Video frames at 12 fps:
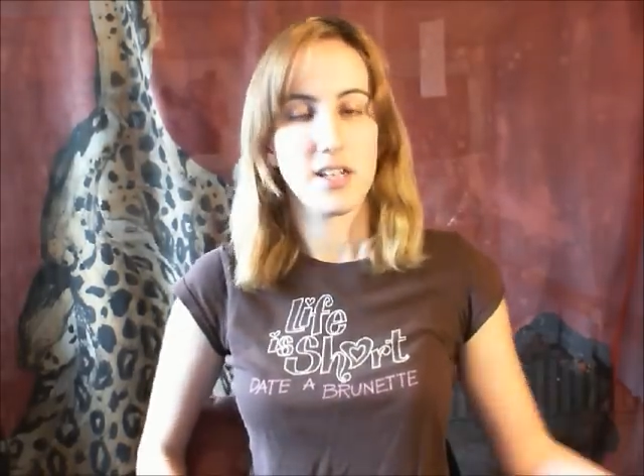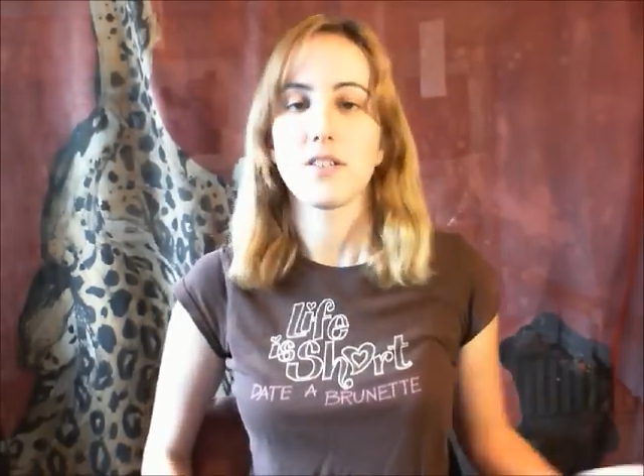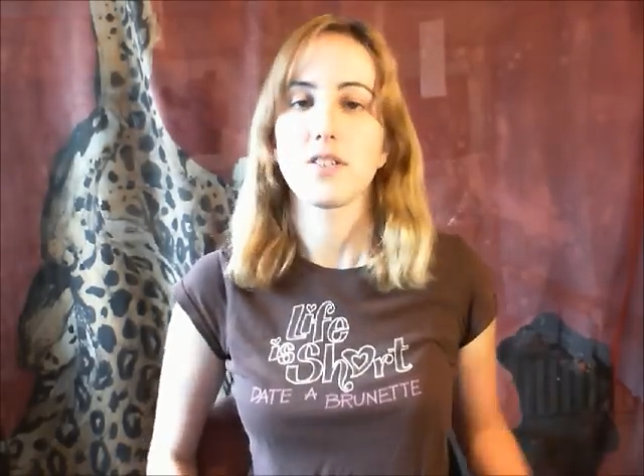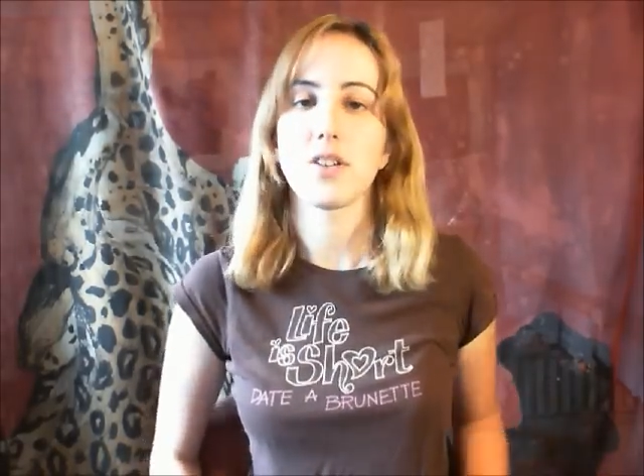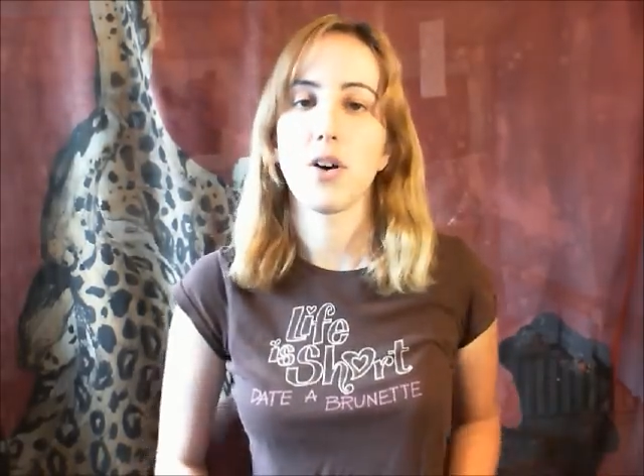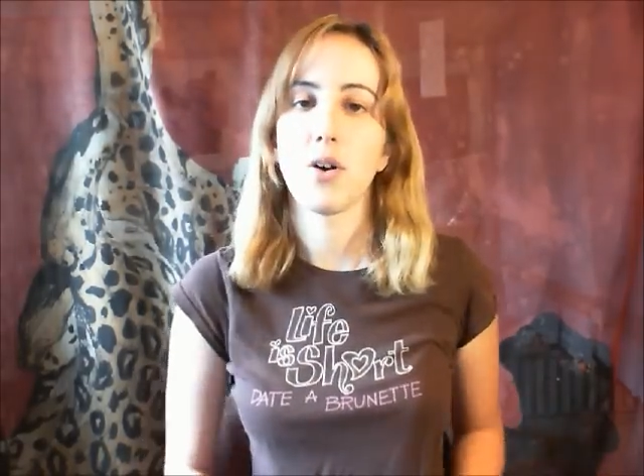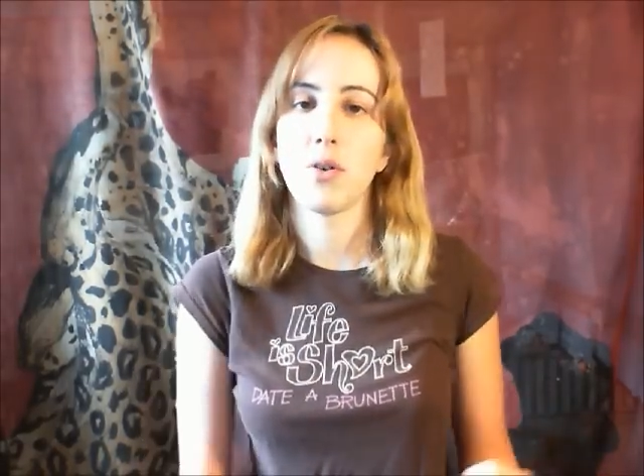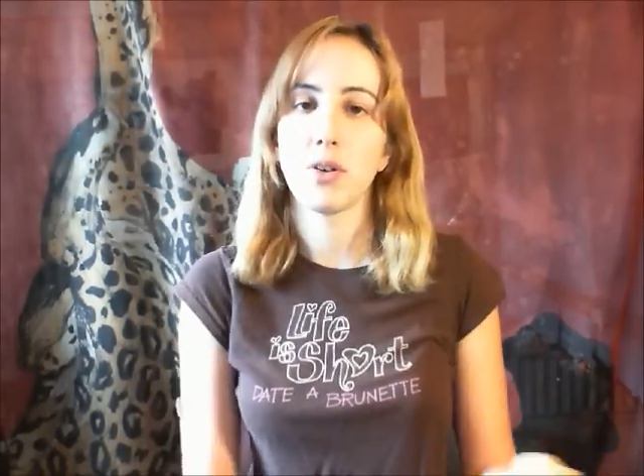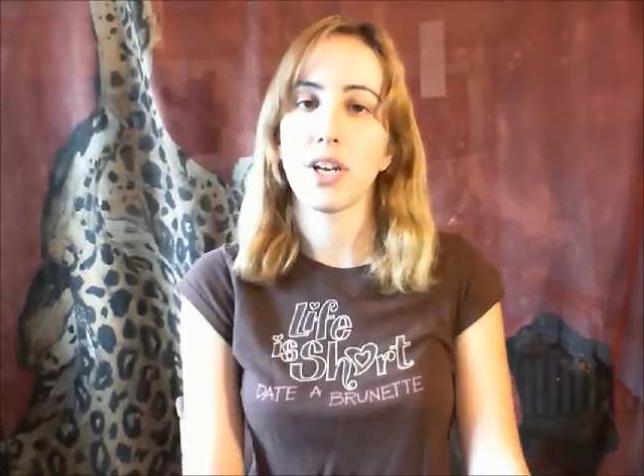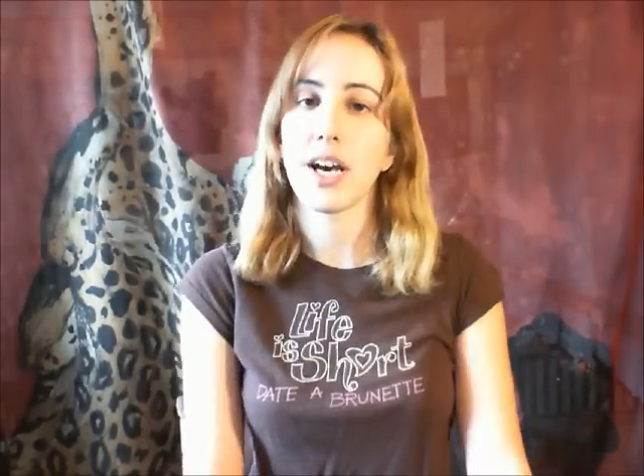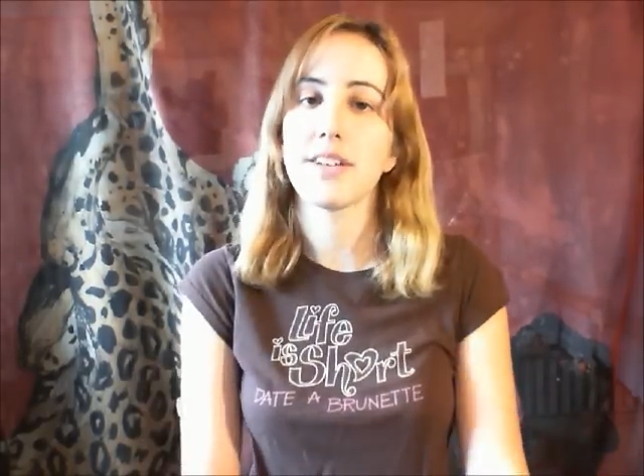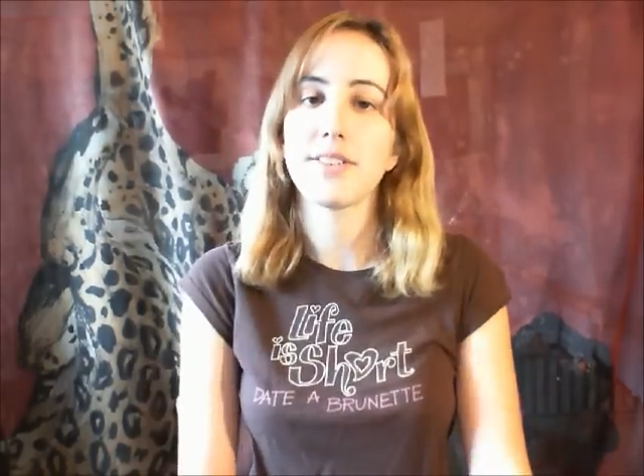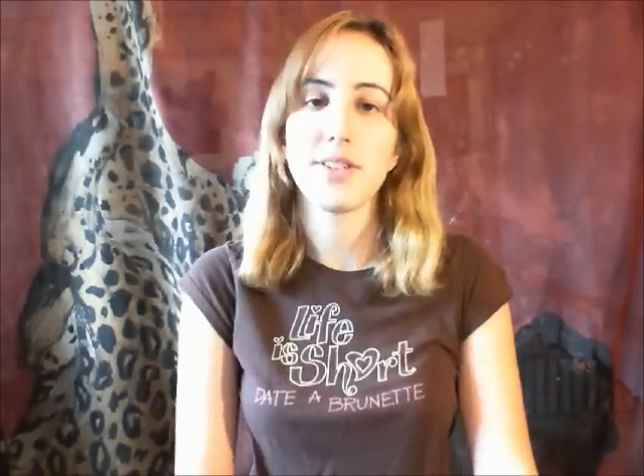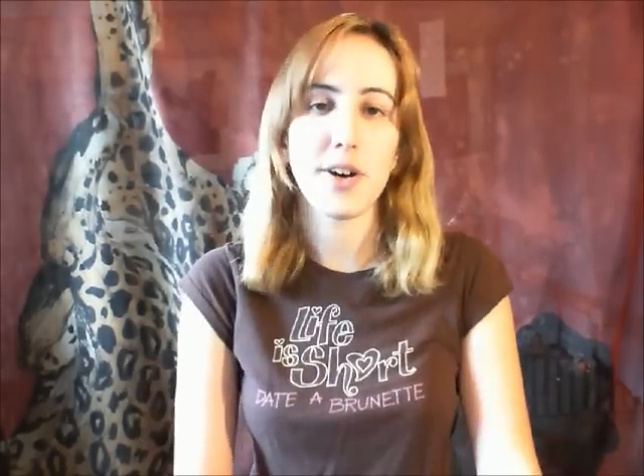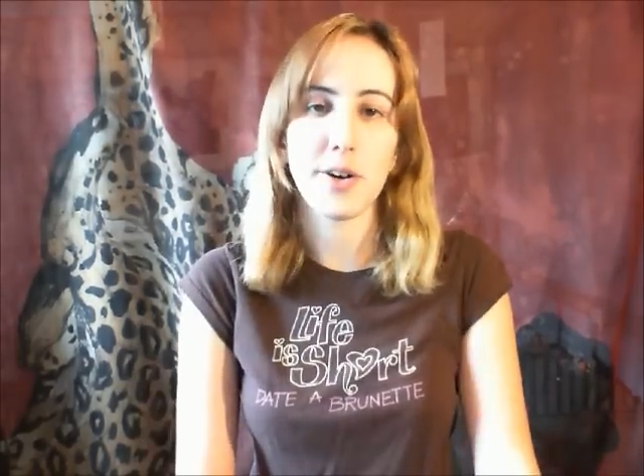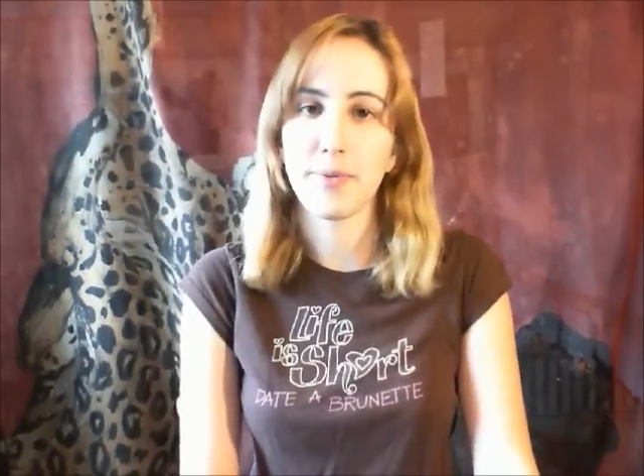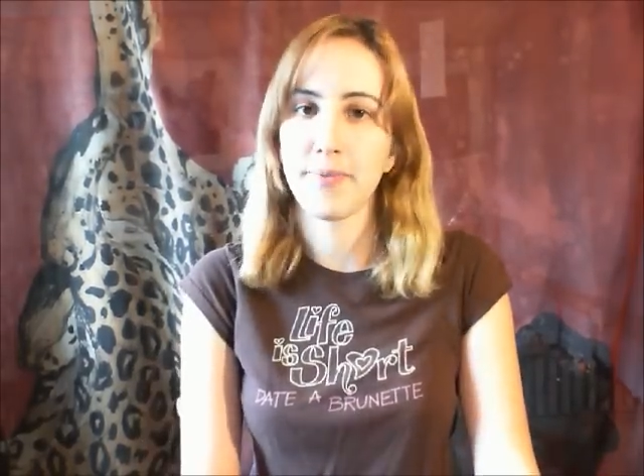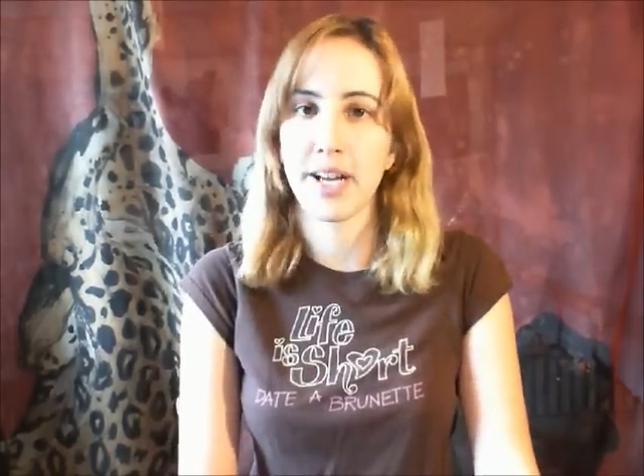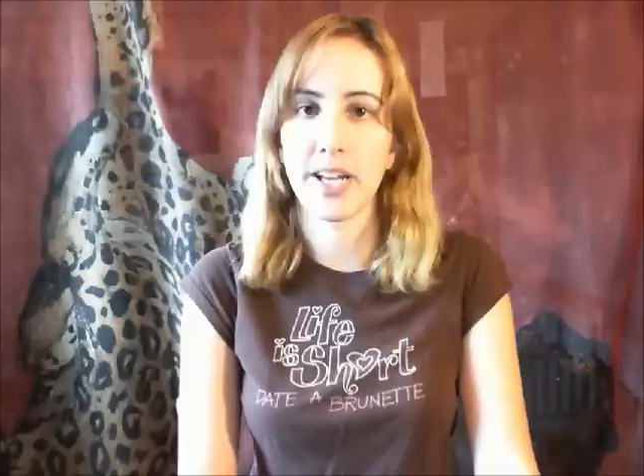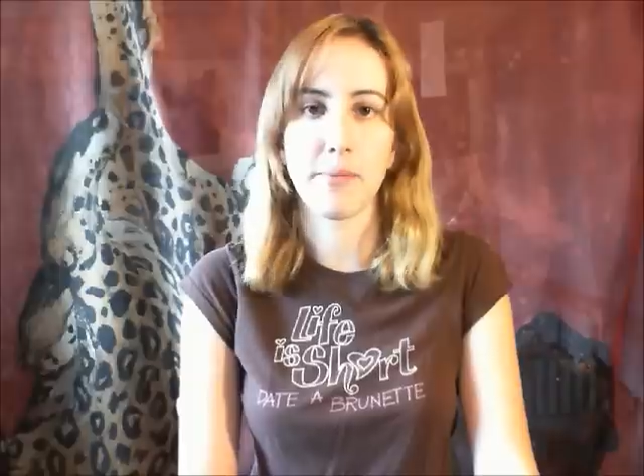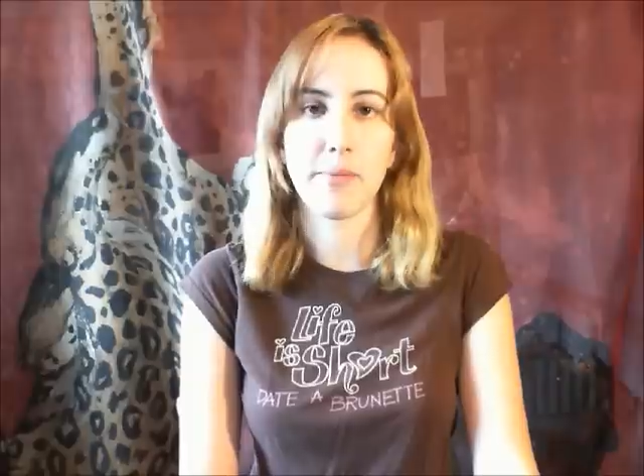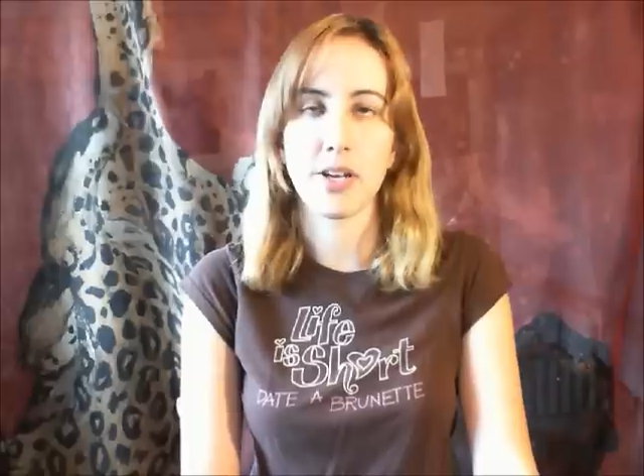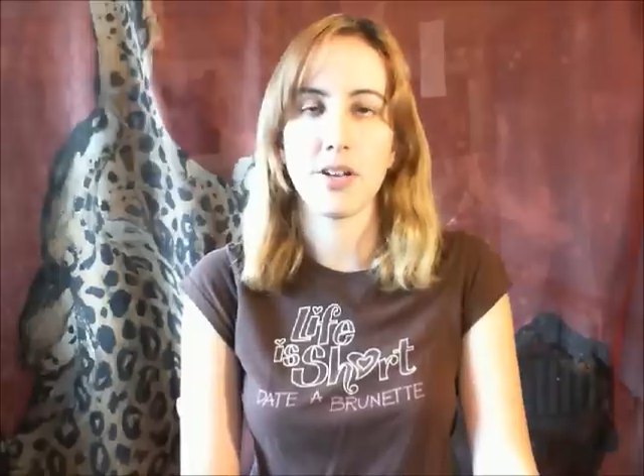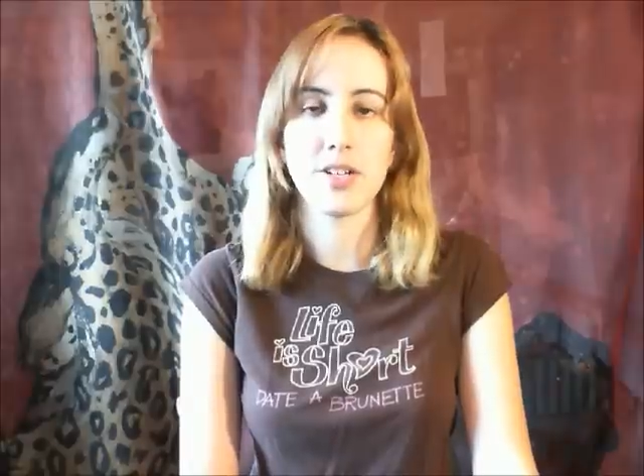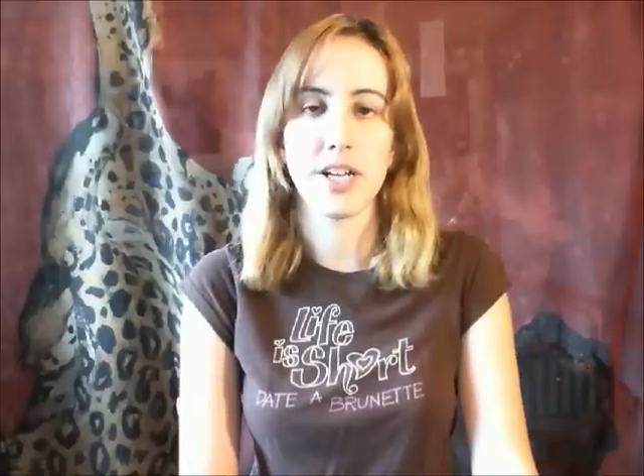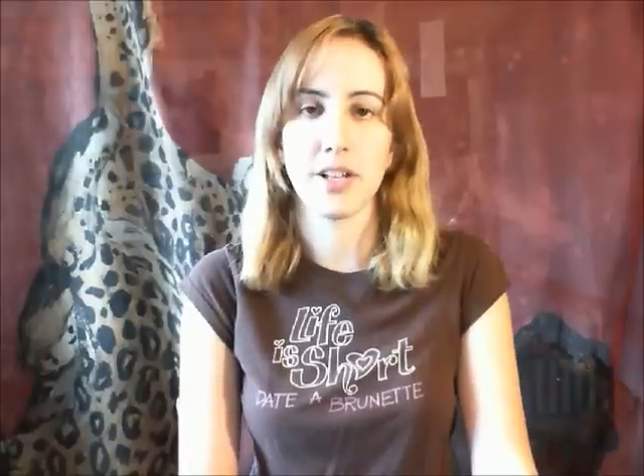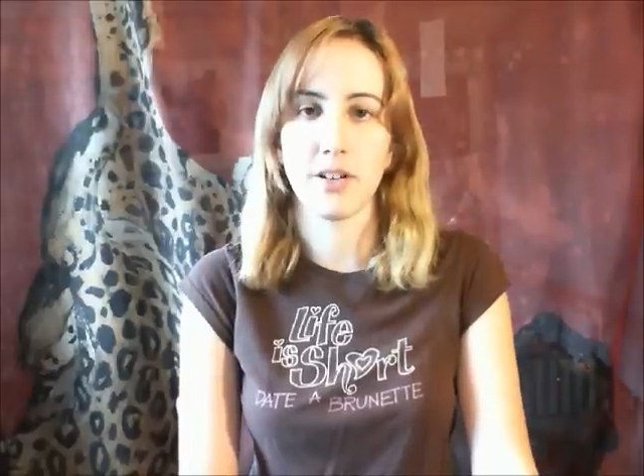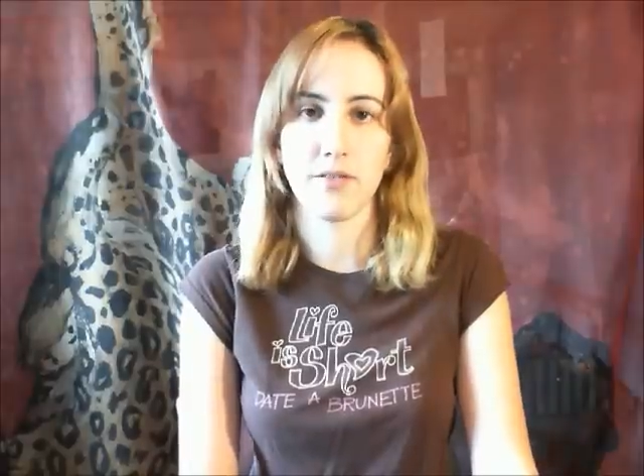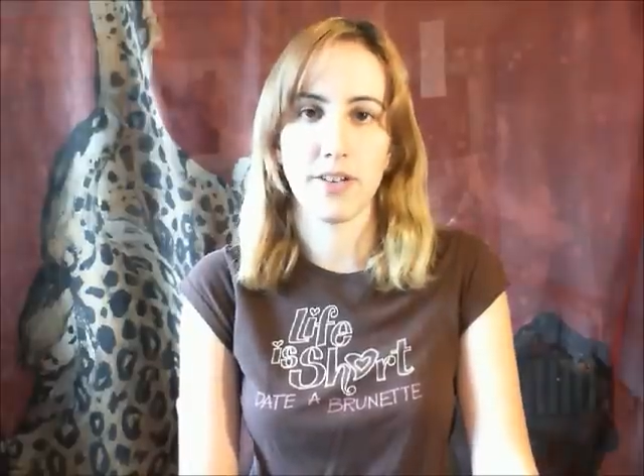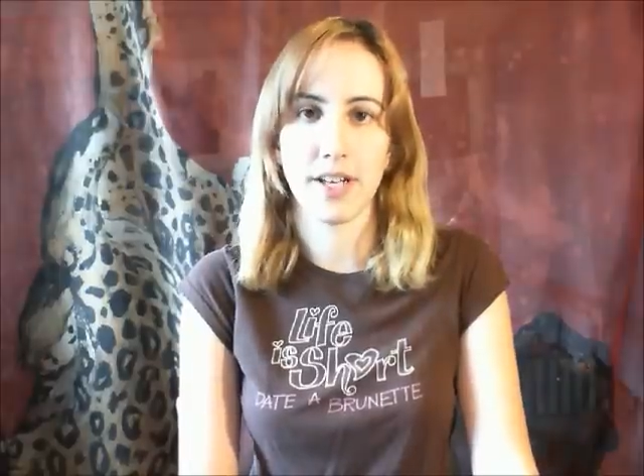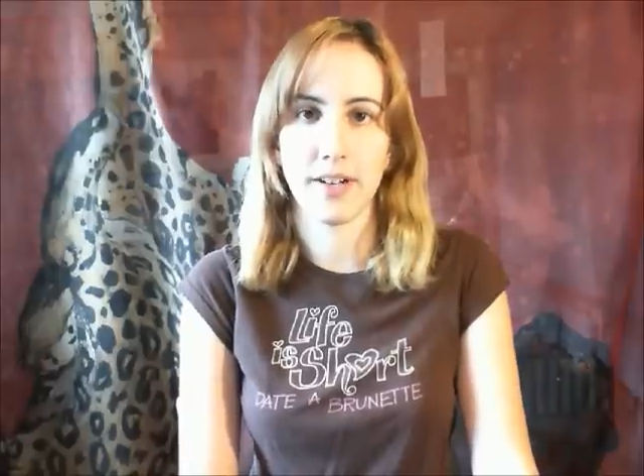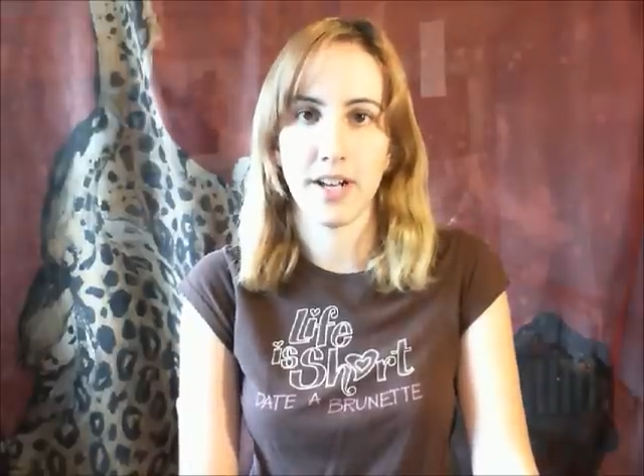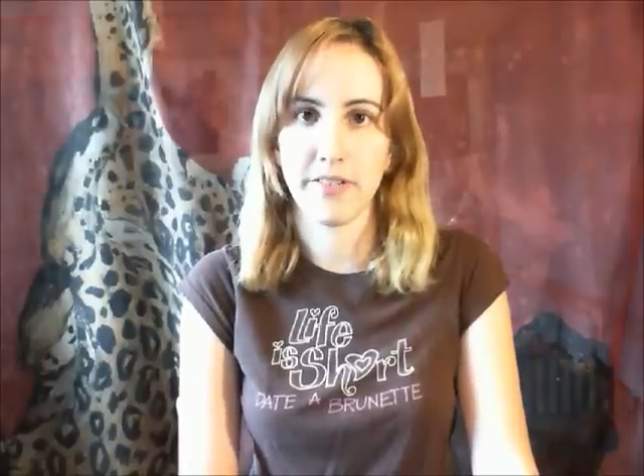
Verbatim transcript: So, you guys know I am a huge Halo fan.